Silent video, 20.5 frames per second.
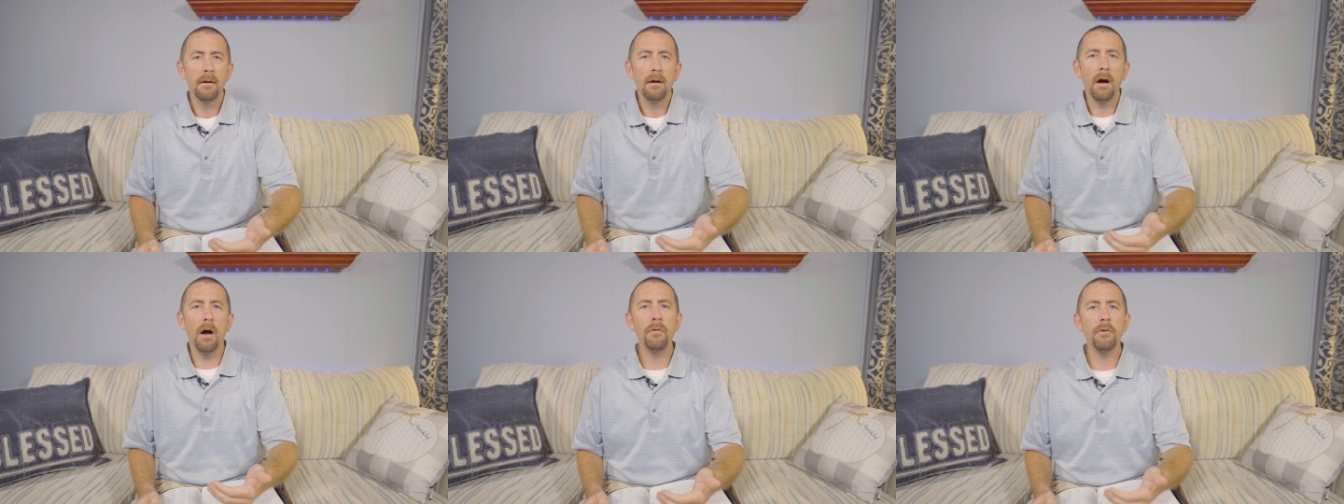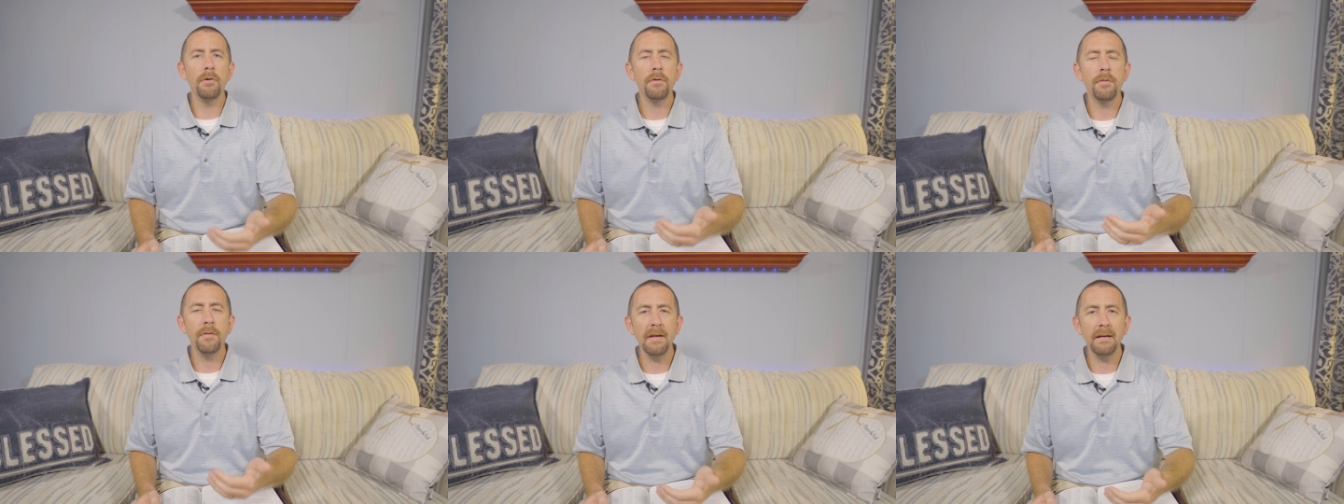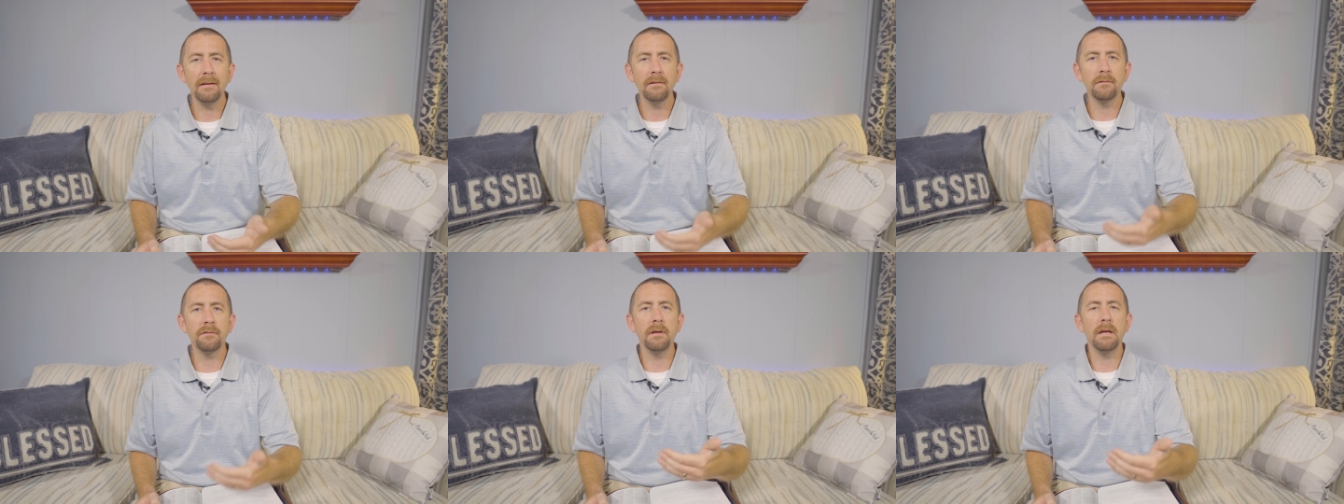other
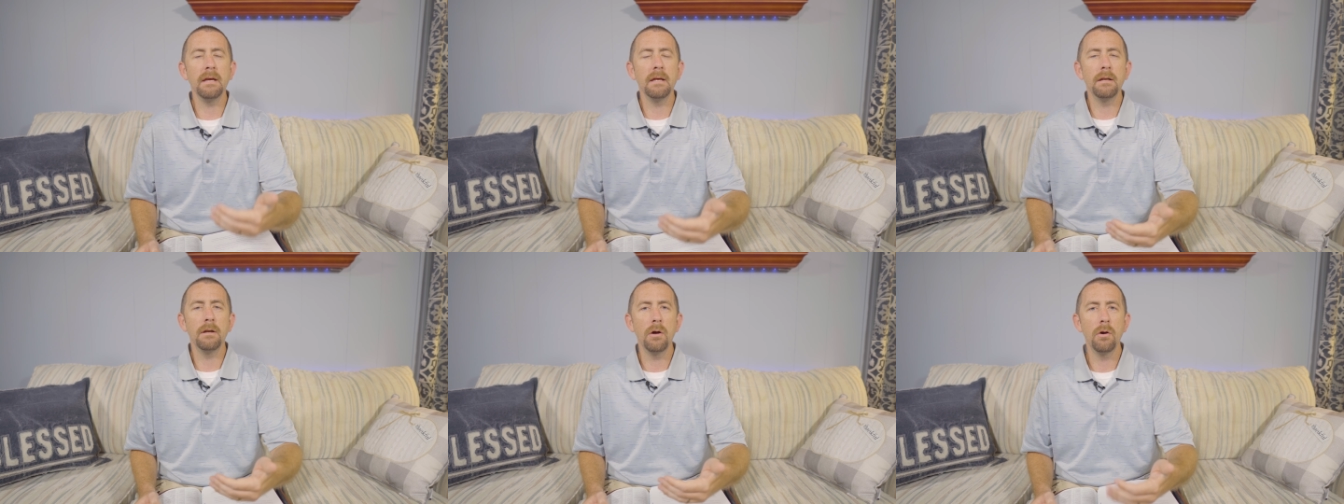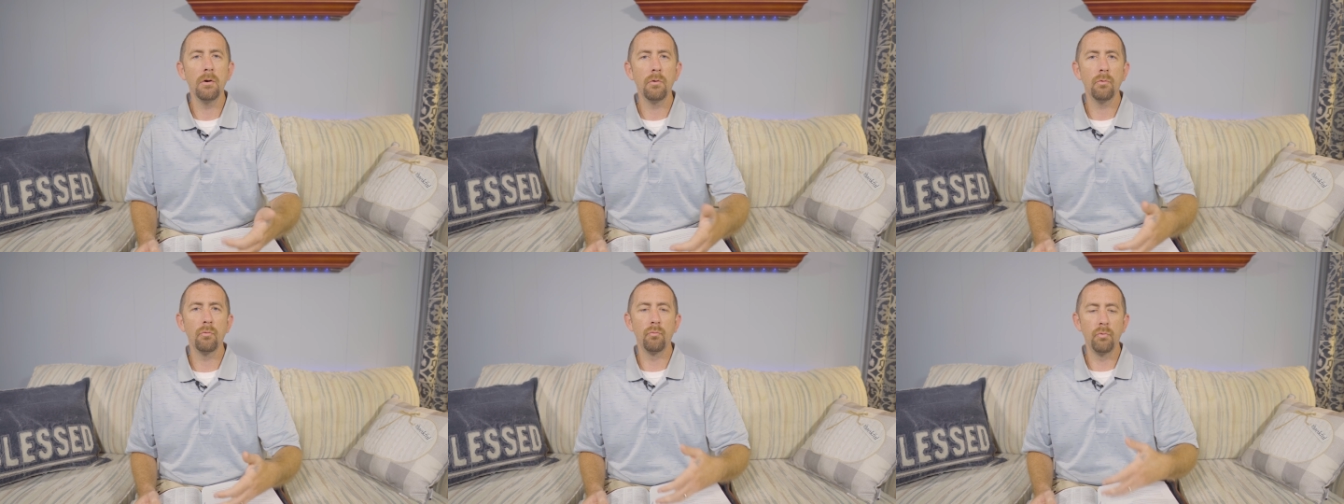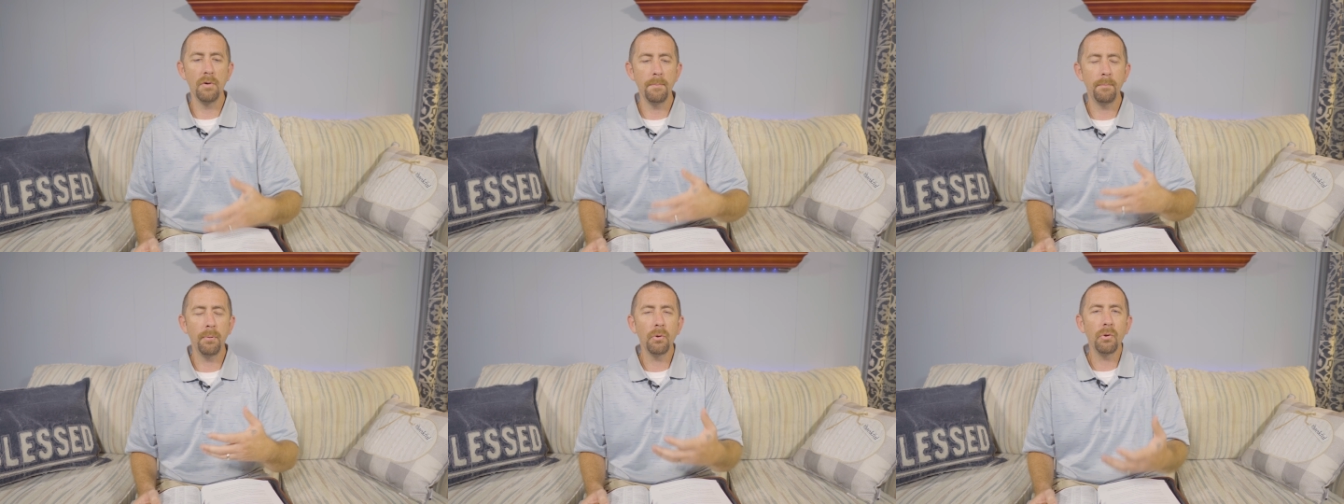things in
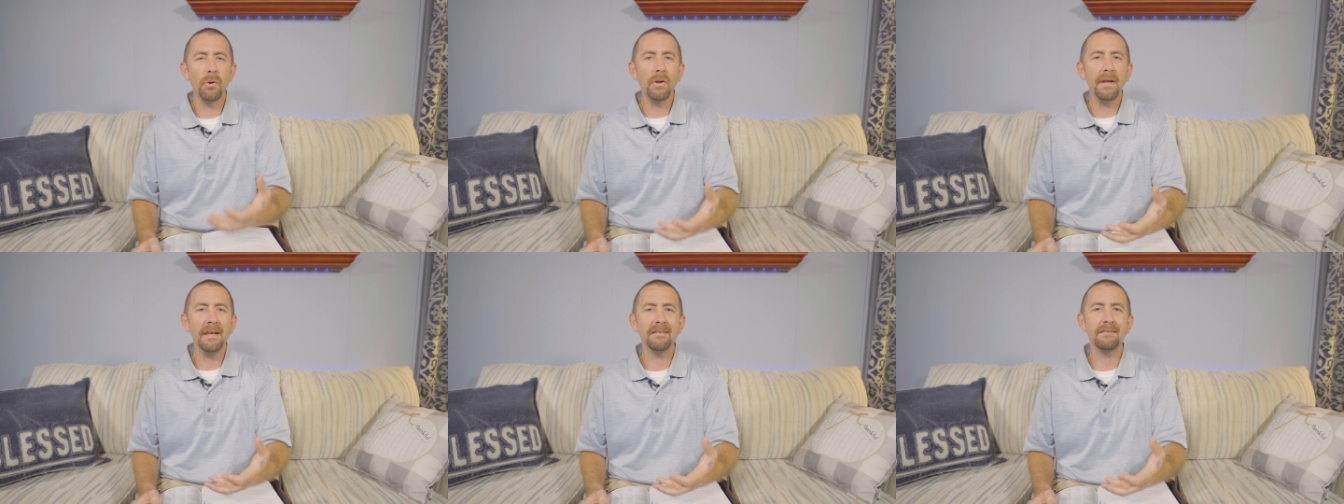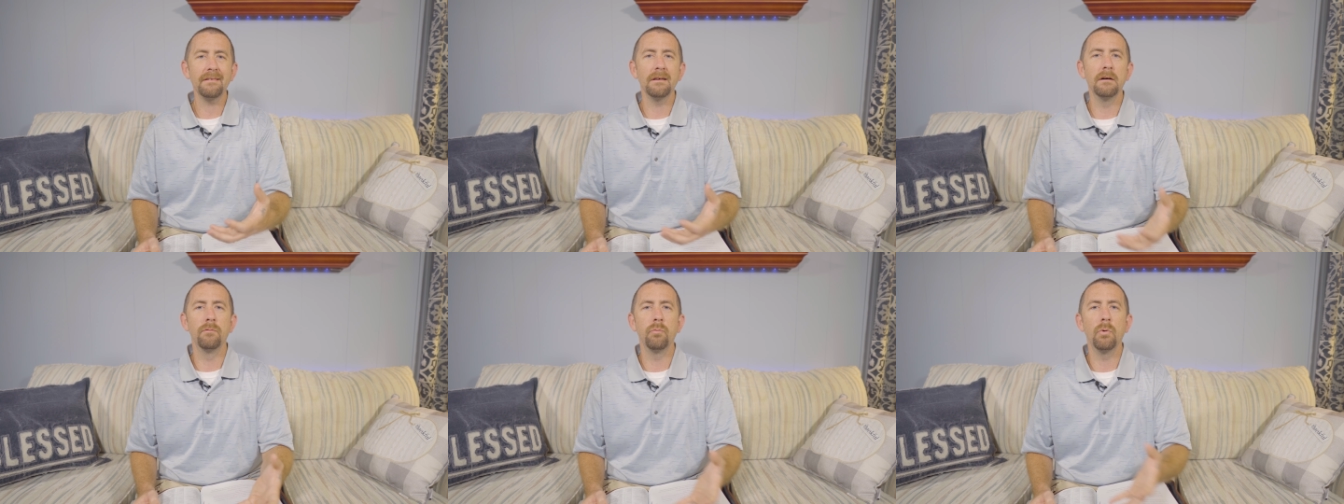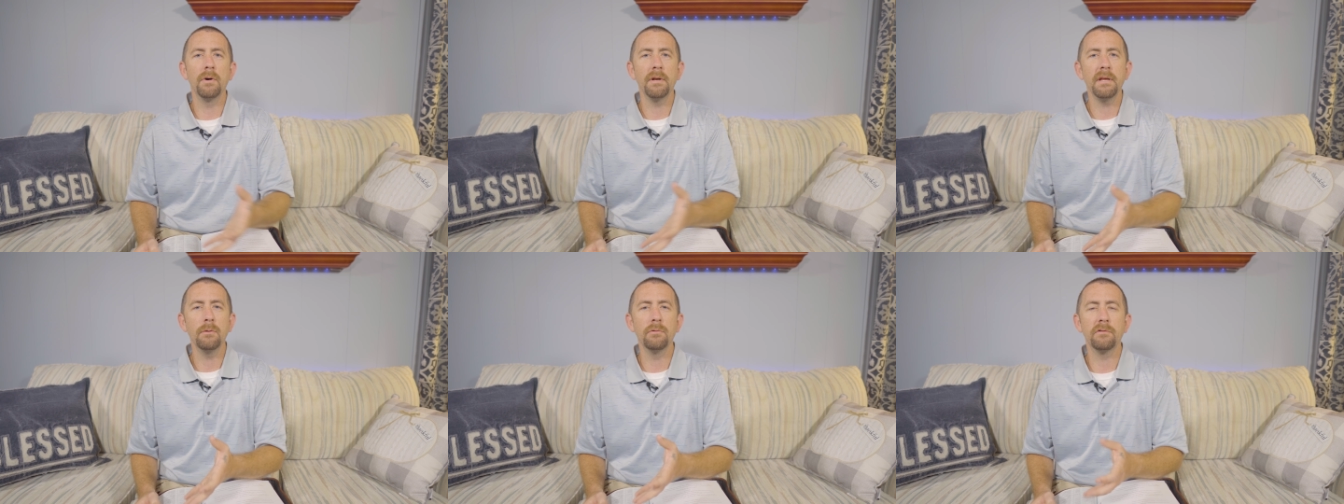replace of
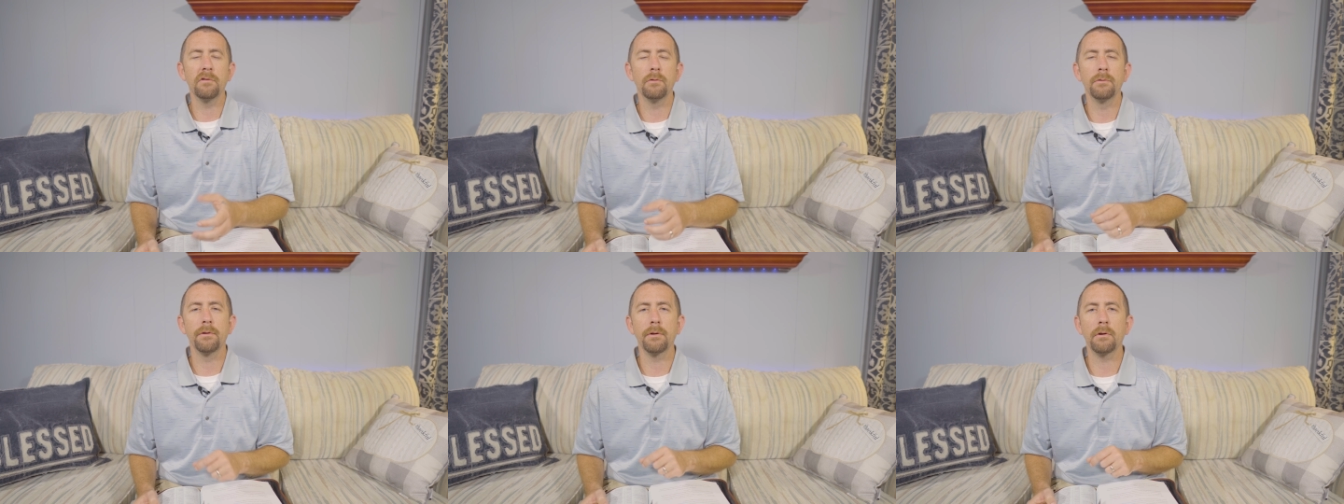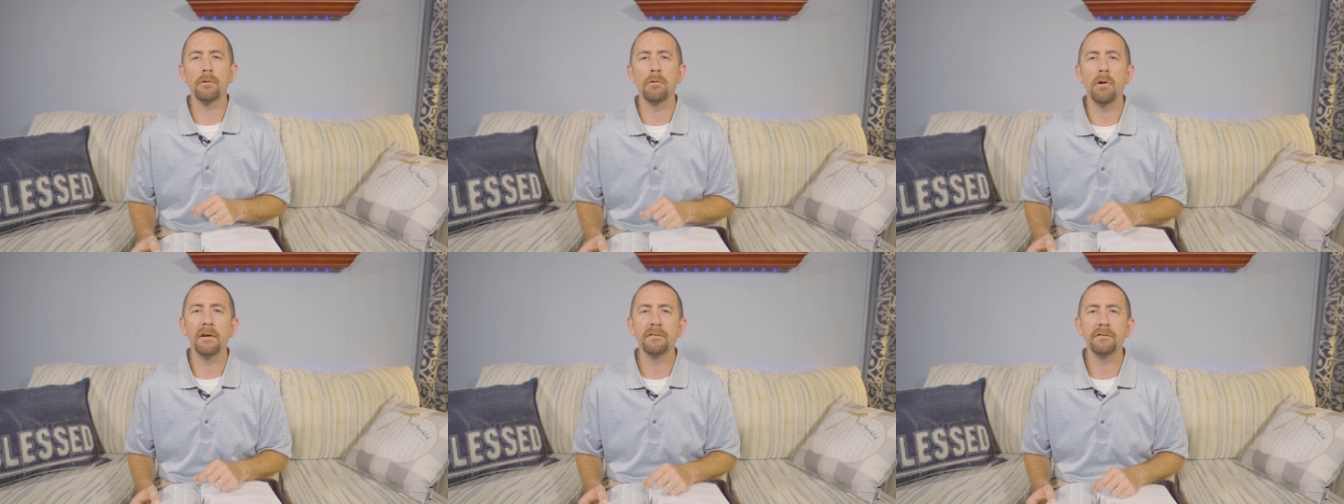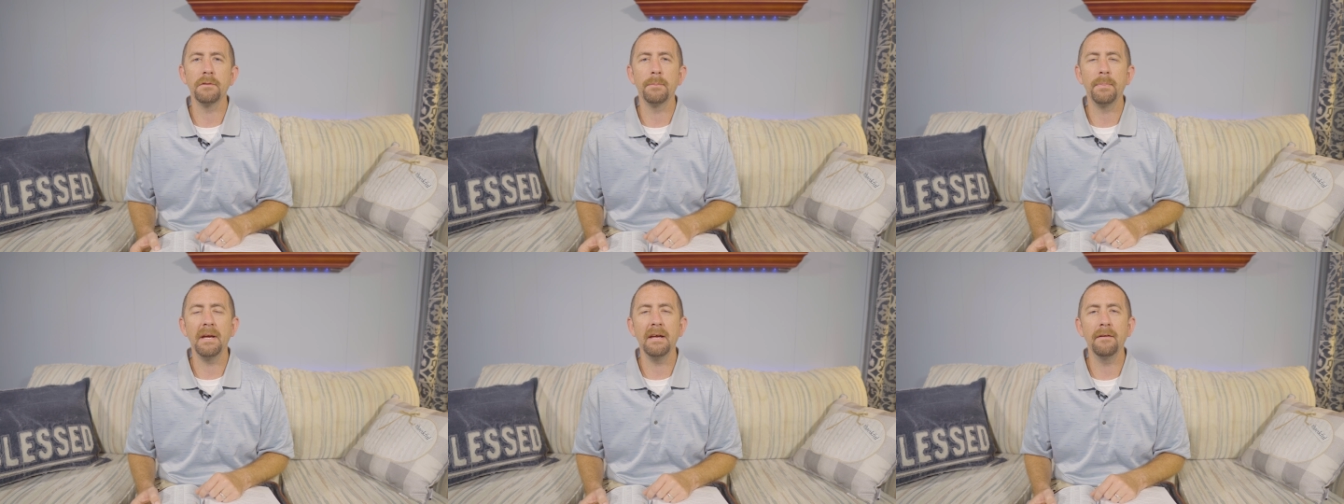what he was going to the
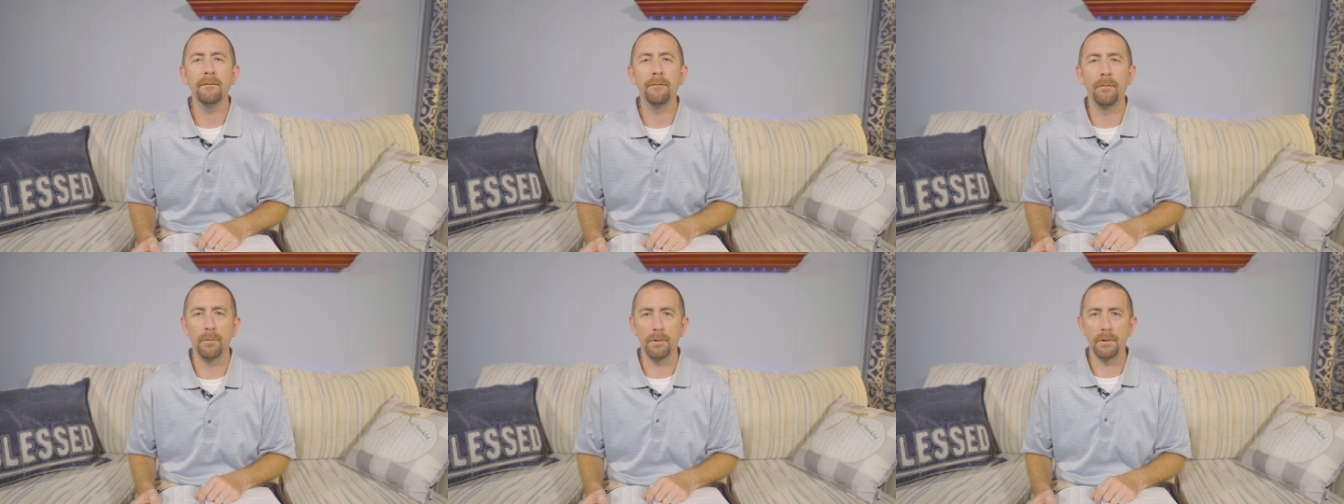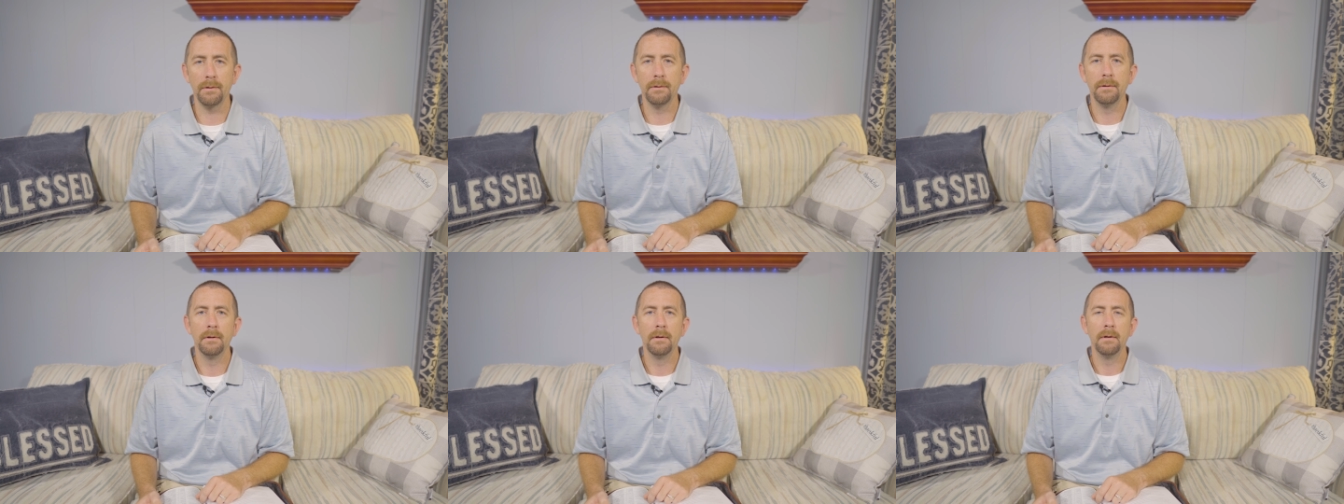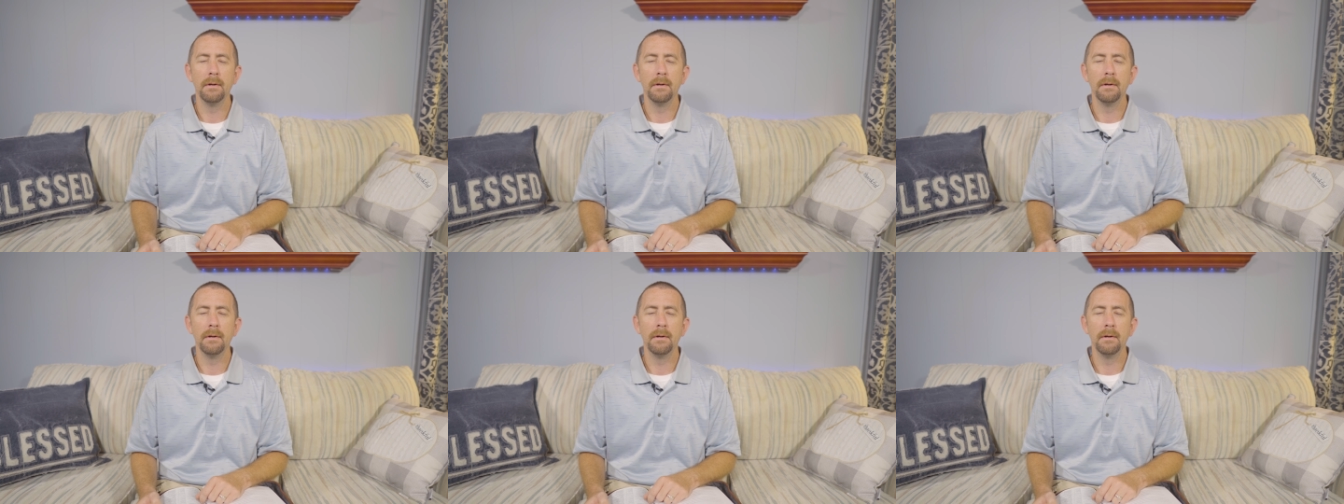cross to pay for.